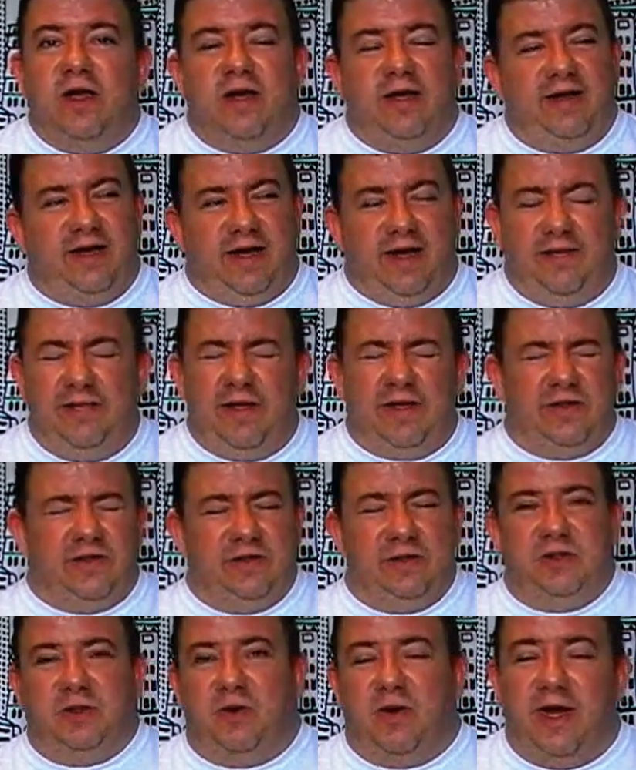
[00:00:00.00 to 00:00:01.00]
I'm not
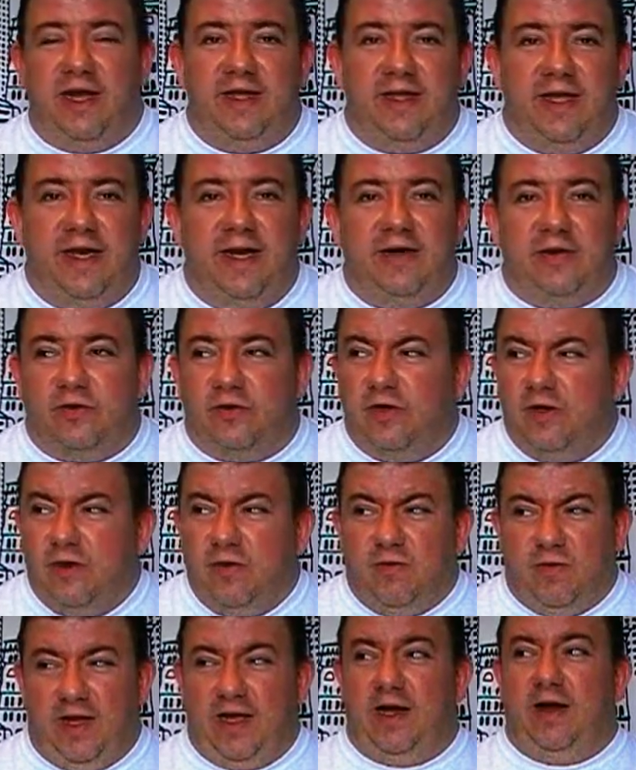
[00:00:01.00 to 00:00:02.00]
going to try that, or
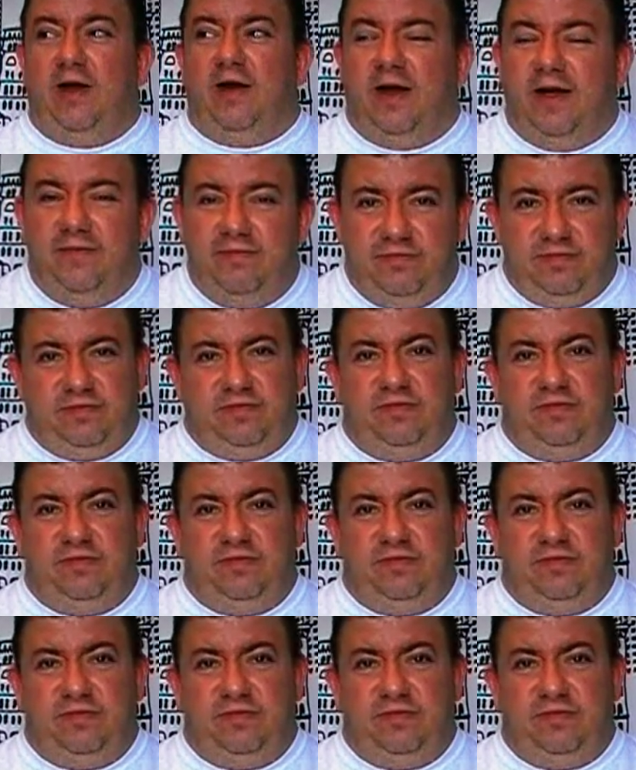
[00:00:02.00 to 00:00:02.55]
wow,